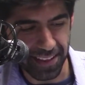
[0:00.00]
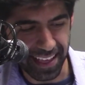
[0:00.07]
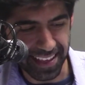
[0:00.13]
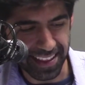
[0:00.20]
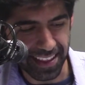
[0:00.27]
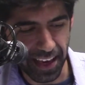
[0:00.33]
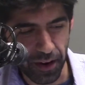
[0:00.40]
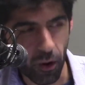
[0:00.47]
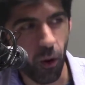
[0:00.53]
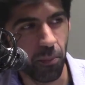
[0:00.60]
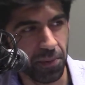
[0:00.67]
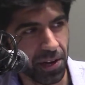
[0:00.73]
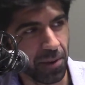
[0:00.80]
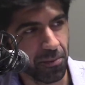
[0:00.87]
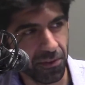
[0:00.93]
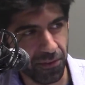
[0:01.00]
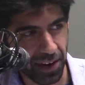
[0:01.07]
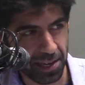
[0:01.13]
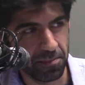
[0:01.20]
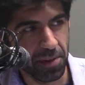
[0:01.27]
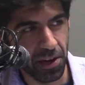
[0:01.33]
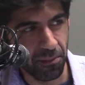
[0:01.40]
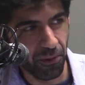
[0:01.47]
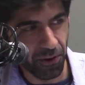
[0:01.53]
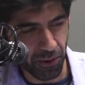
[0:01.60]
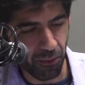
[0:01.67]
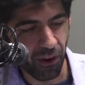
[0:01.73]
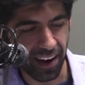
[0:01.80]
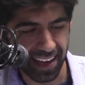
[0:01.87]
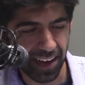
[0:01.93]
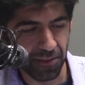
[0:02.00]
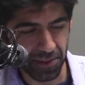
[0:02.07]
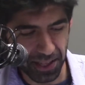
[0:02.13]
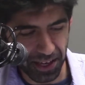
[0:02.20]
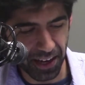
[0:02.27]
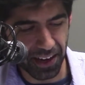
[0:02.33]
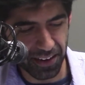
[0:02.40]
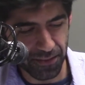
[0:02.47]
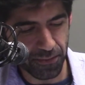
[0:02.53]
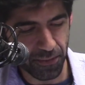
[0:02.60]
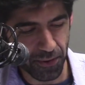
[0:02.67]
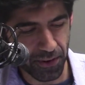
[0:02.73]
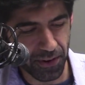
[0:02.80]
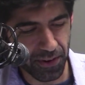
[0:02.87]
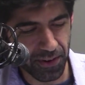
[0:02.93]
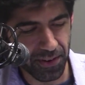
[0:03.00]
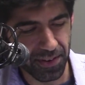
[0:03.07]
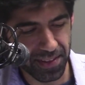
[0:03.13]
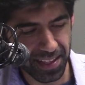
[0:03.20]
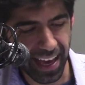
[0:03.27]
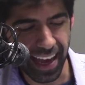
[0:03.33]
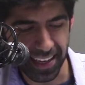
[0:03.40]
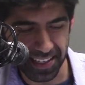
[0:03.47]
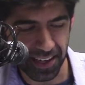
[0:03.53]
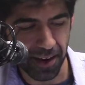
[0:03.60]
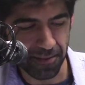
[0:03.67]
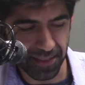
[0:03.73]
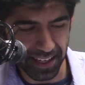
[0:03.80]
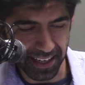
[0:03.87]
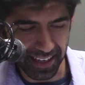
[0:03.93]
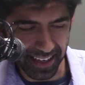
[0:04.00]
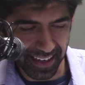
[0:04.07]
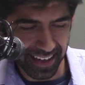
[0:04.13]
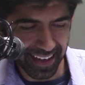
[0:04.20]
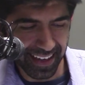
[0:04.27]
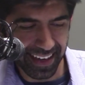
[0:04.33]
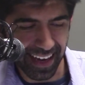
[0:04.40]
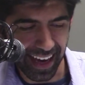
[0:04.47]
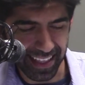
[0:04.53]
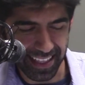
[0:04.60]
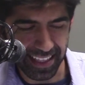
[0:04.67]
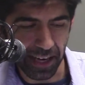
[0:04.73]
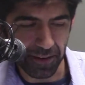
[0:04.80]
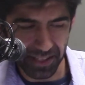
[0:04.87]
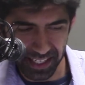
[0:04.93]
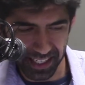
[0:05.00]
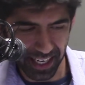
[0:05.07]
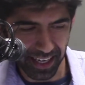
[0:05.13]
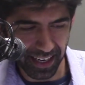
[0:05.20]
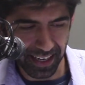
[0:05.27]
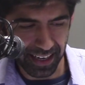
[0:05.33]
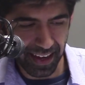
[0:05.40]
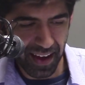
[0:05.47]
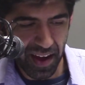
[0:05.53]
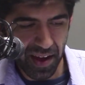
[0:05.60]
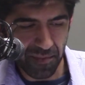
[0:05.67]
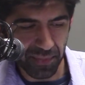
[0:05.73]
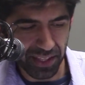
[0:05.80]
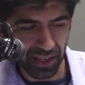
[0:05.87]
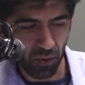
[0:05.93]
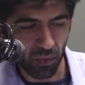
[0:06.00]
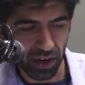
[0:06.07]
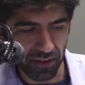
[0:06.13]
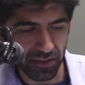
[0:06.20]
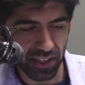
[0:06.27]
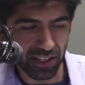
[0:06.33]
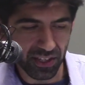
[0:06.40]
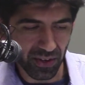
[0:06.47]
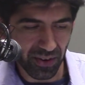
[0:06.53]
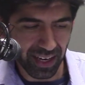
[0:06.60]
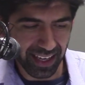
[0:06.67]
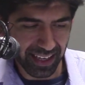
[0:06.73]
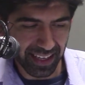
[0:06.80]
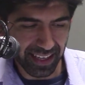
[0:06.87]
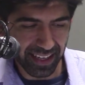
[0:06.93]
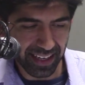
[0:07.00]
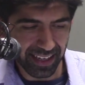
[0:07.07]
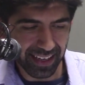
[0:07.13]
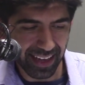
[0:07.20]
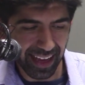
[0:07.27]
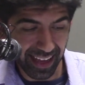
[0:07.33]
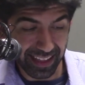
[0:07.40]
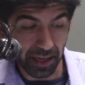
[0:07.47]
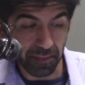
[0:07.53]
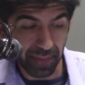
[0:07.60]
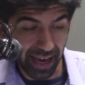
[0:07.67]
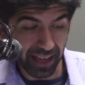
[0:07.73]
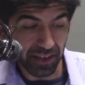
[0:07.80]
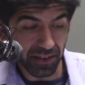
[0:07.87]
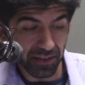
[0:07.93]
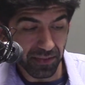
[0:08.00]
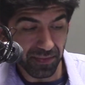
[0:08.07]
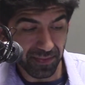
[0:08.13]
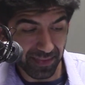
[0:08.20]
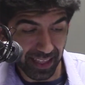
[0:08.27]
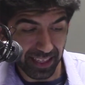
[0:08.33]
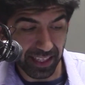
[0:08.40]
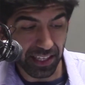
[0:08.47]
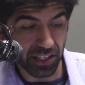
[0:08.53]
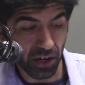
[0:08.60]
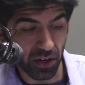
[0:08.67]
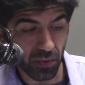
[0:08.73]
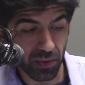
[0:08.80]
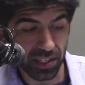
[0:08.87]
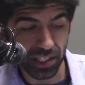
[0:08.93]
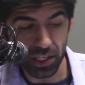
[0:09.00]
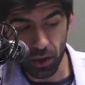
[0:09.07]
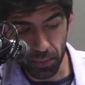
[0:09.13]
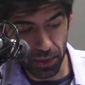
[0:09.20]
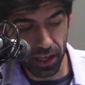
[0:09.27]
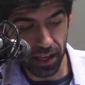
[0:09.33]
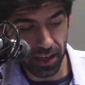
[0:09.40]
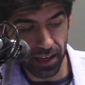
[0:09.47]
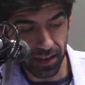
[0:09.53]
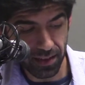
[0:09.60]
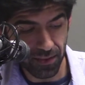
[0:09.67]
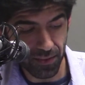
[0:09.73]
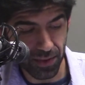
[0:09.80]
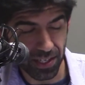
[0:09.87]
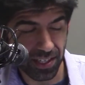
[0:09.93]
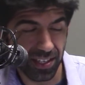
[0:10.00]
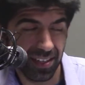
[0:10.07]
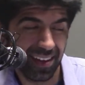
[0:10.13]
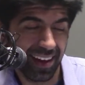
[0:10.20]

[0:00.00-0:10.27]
like they opened up with fucking Miyamoto walking out with a gun for the XCOM thing. I think that was exciting. But then whatever they showed at their panel, like they started with Xenoblade, which,